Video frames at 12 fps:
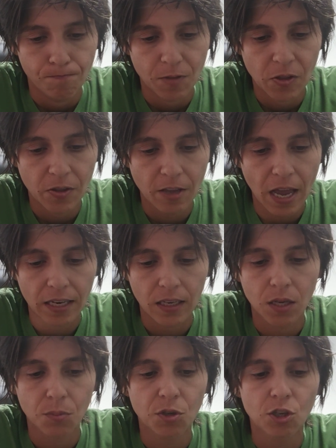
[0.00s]
that
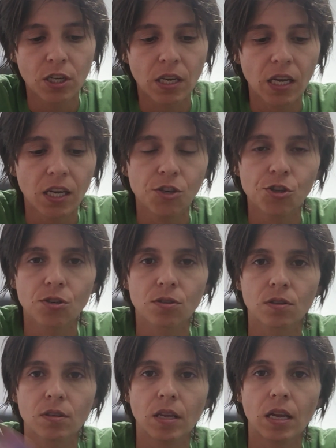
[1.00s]

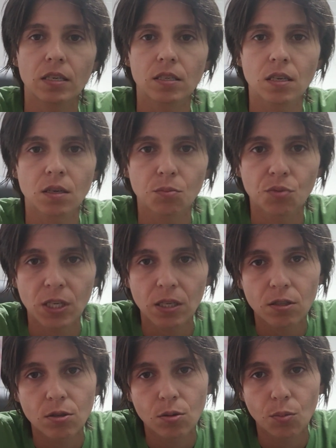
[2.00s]
communication that is going to bring
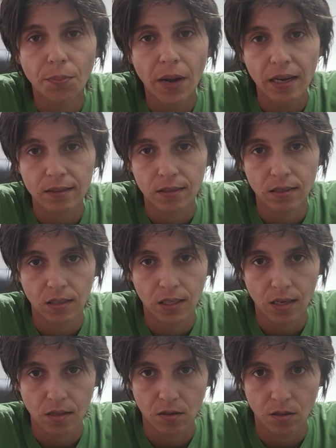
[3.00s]
you two back
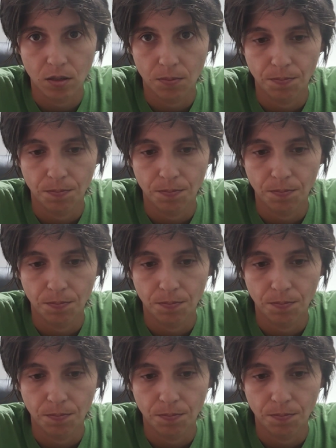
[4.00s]
together.